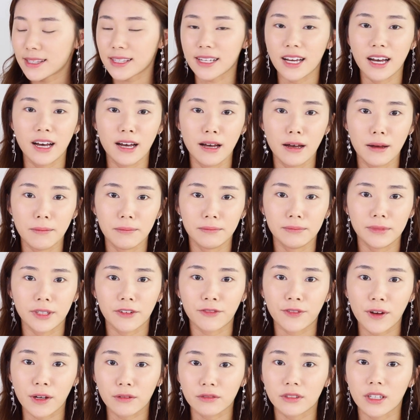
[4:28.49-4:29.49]
The
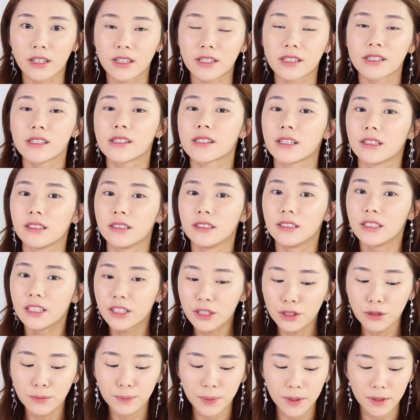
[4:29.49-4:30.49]
foundation is a
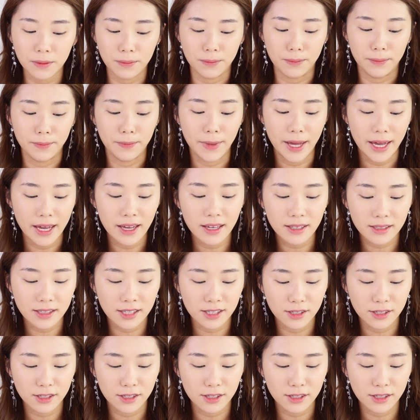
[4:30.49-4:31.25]
little bit matte,